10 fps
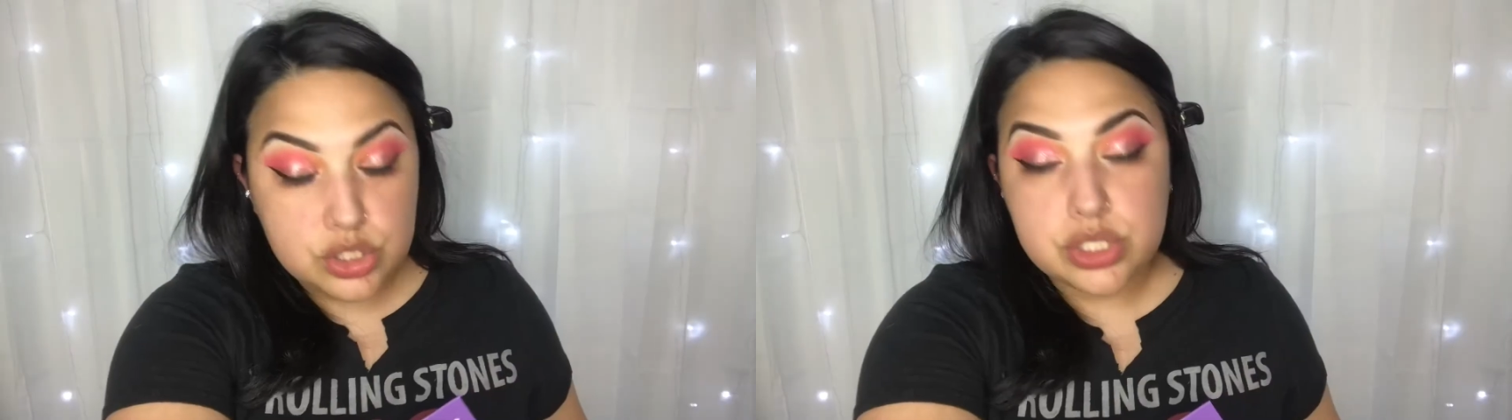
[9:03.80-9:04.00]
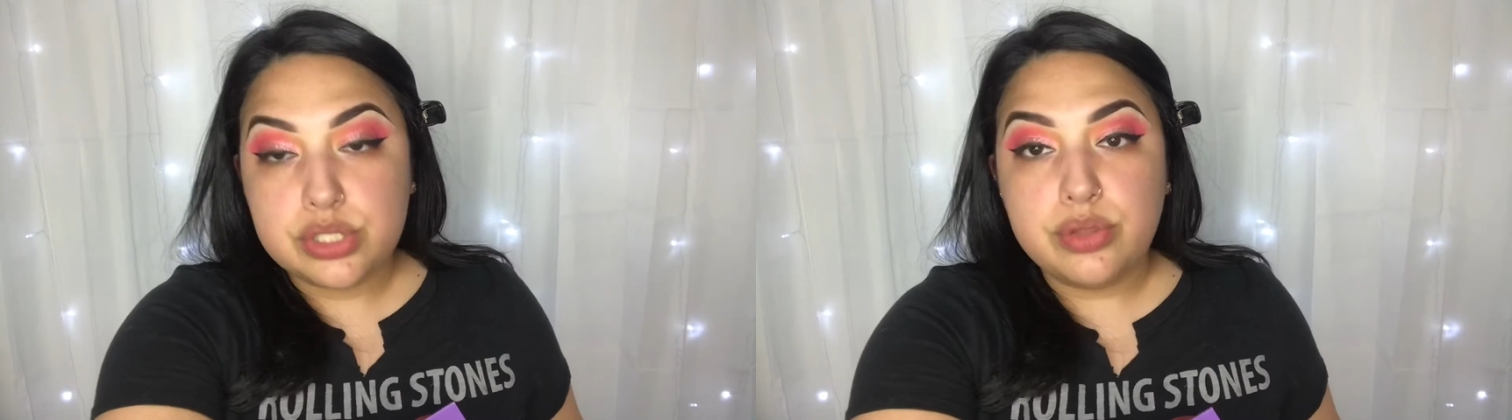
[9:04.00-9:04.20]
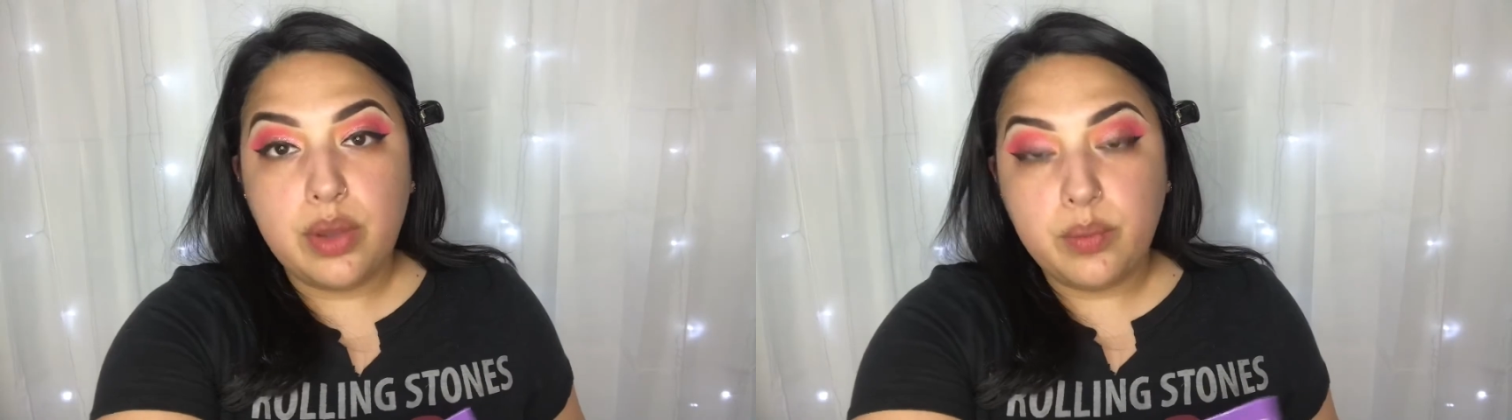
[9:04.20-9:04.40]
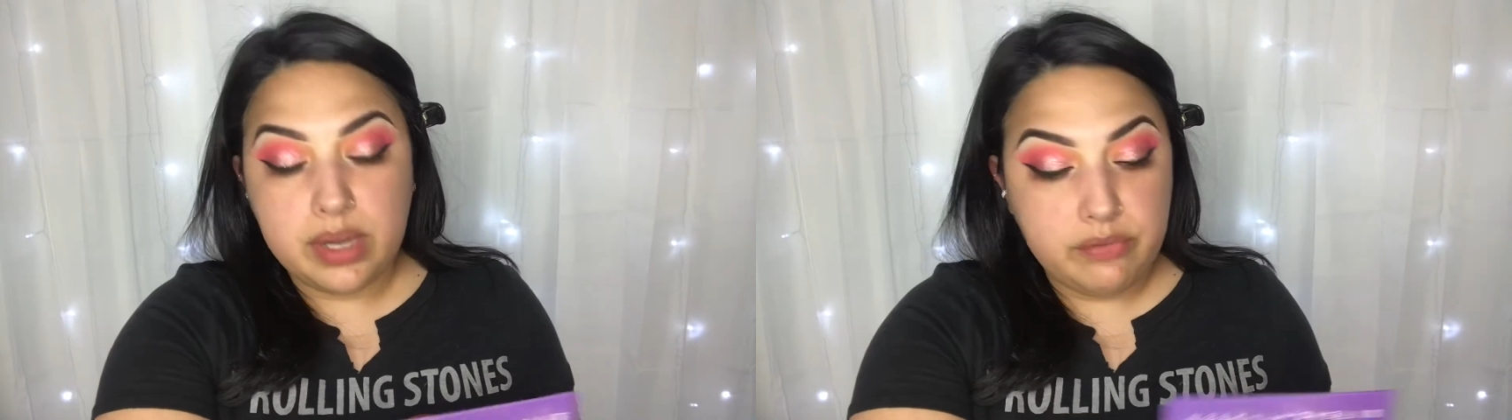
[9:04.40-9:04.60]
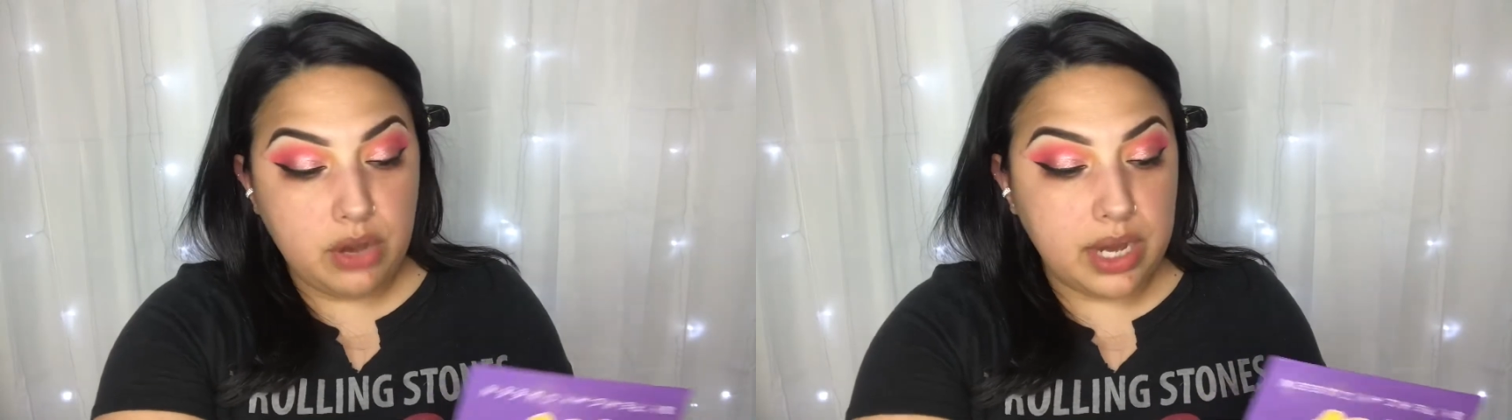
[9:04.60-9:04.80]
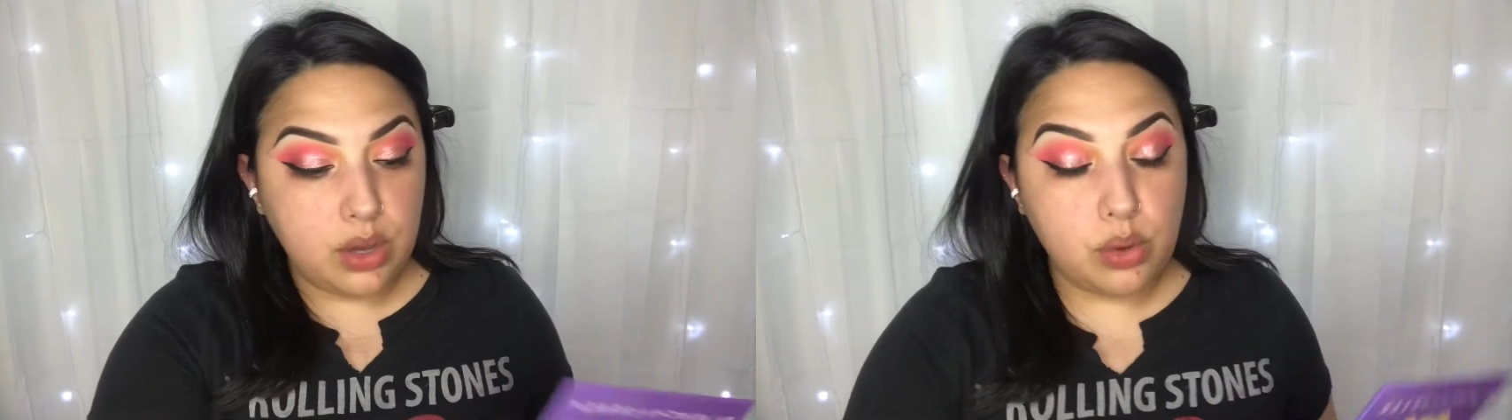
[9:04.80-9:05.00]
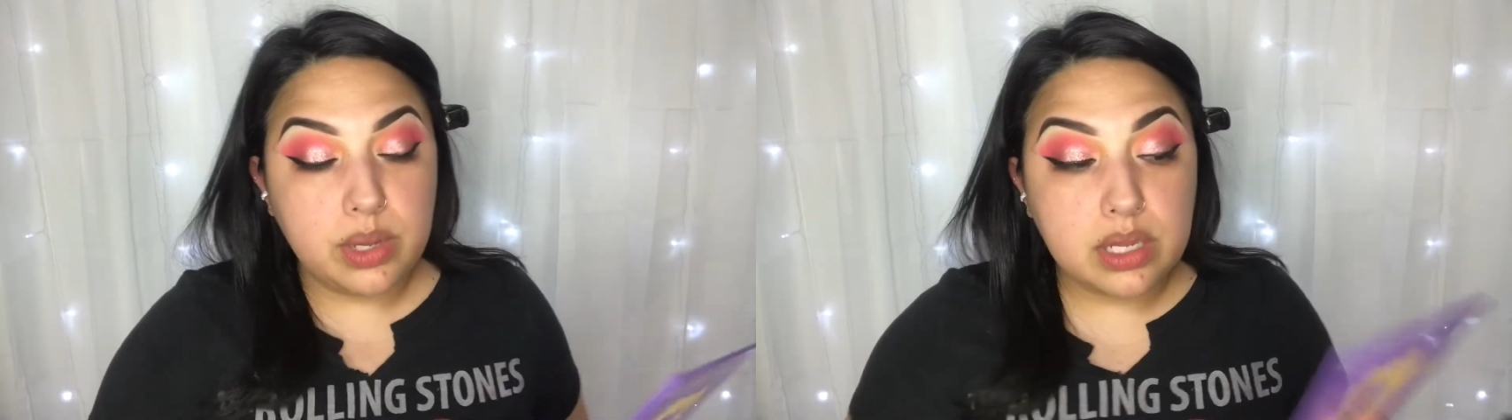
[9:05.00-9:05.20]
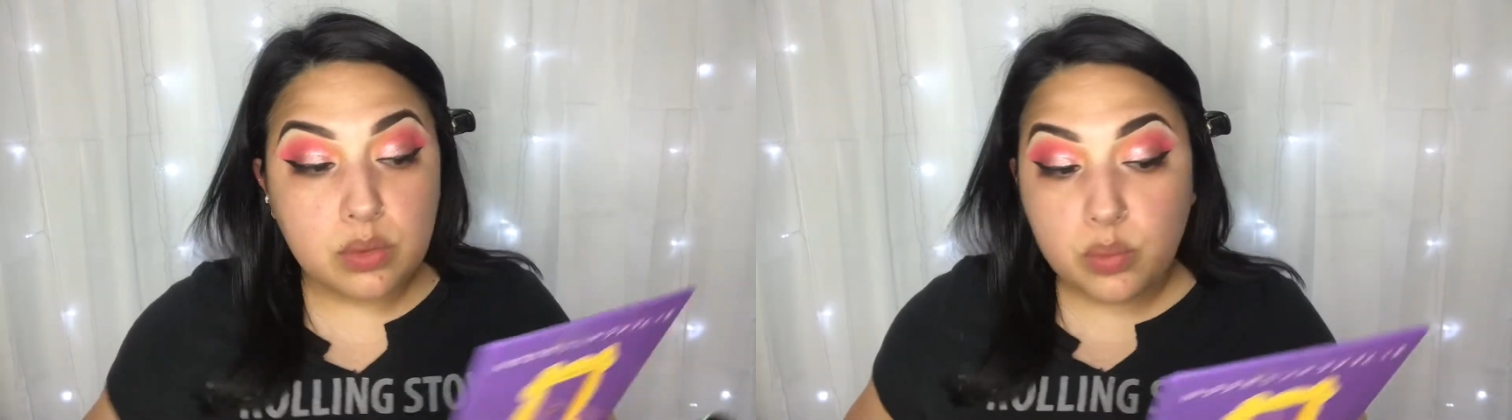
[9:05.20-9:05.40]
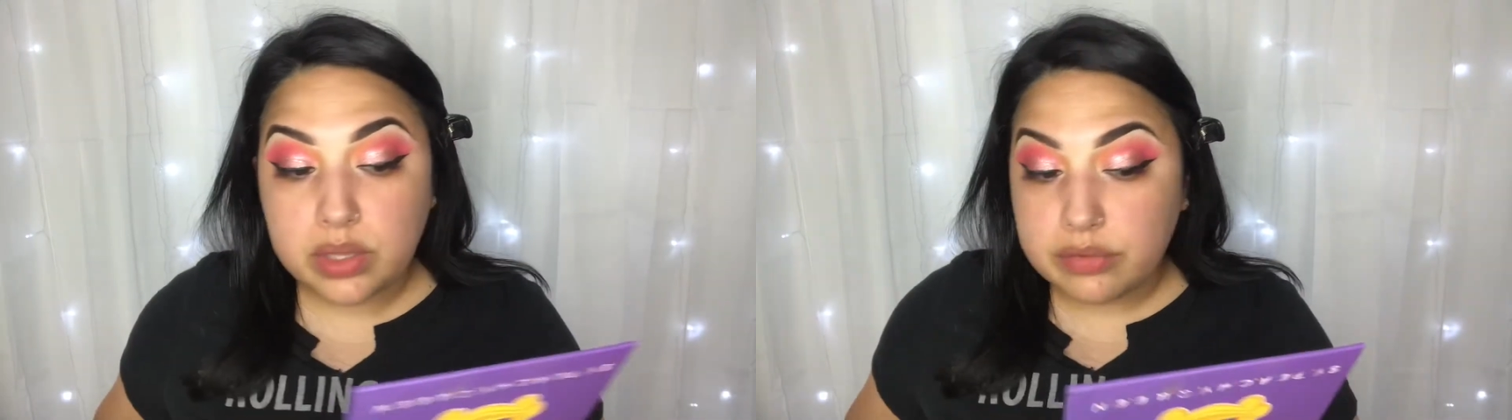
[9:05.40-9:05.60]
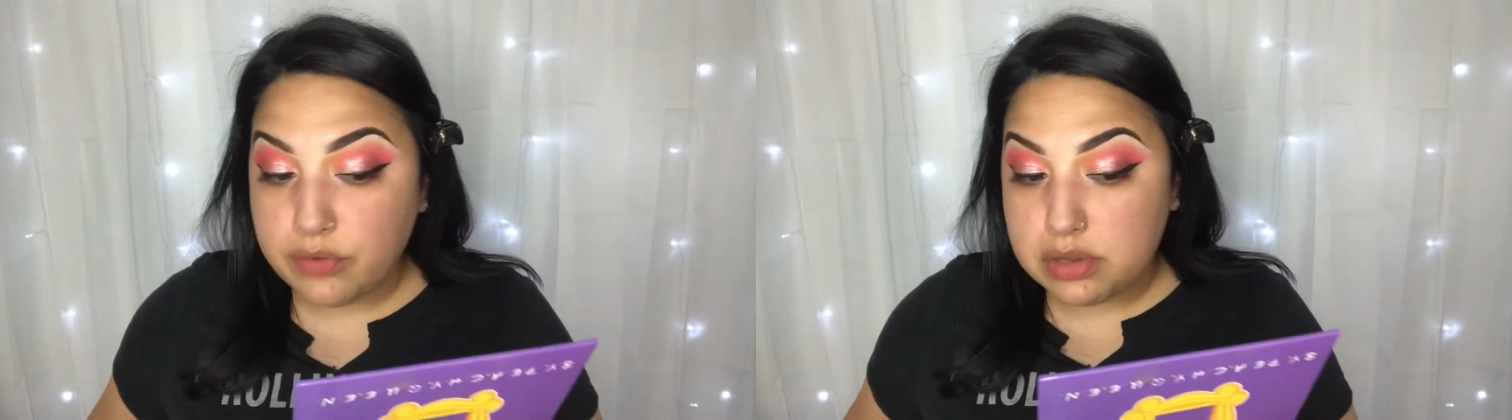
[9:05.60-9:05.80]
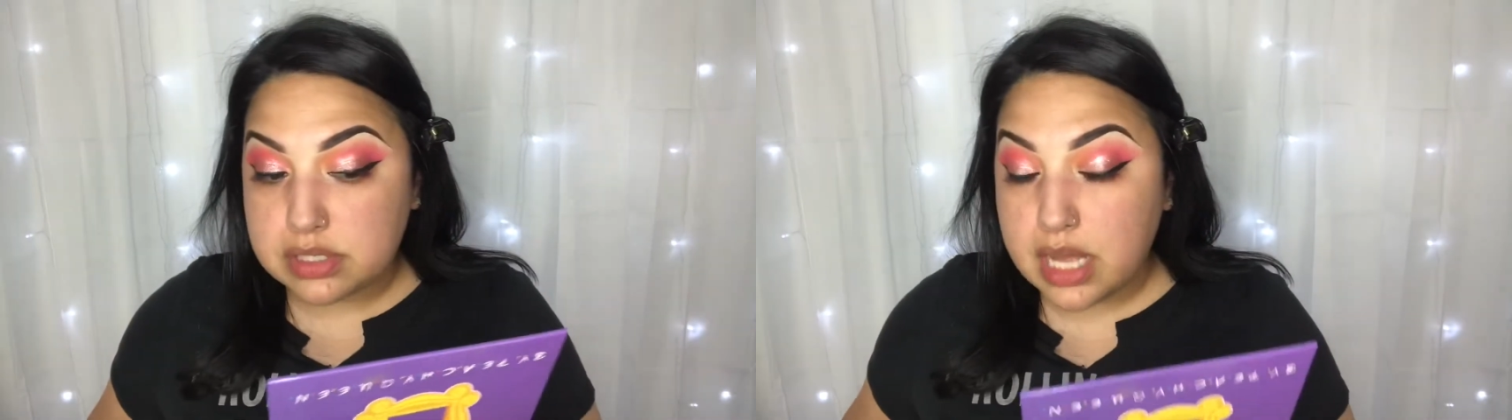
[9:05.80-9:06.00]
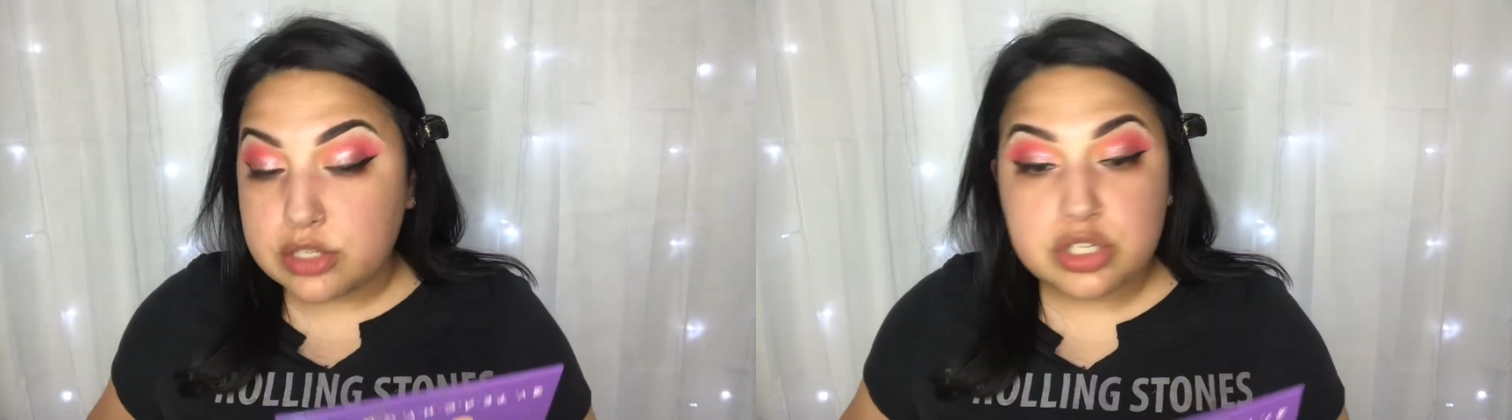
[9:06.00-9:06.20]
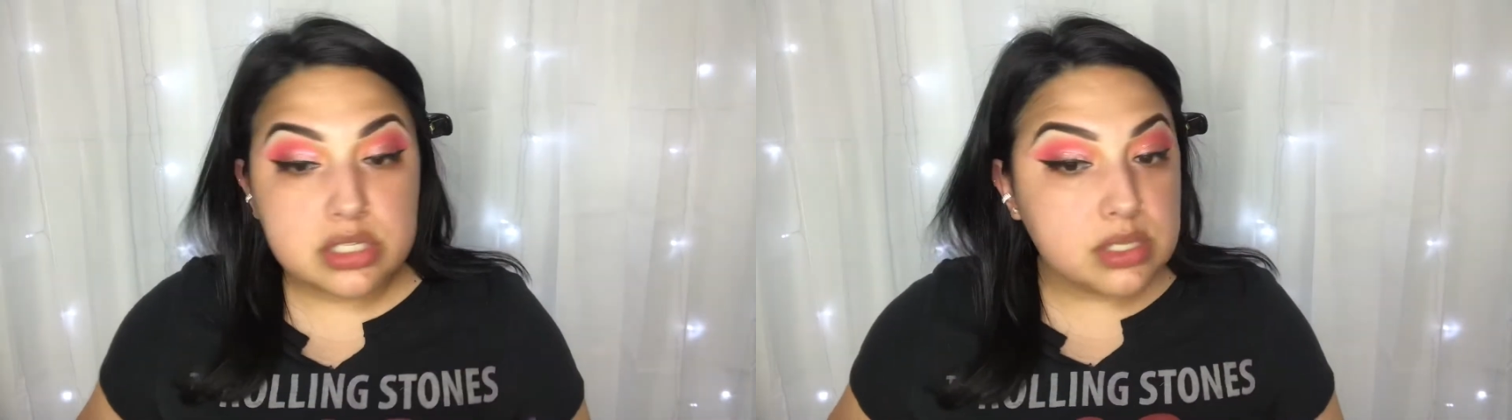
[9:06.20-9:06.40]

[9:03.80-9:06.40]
so that whenever I go in with false lashes,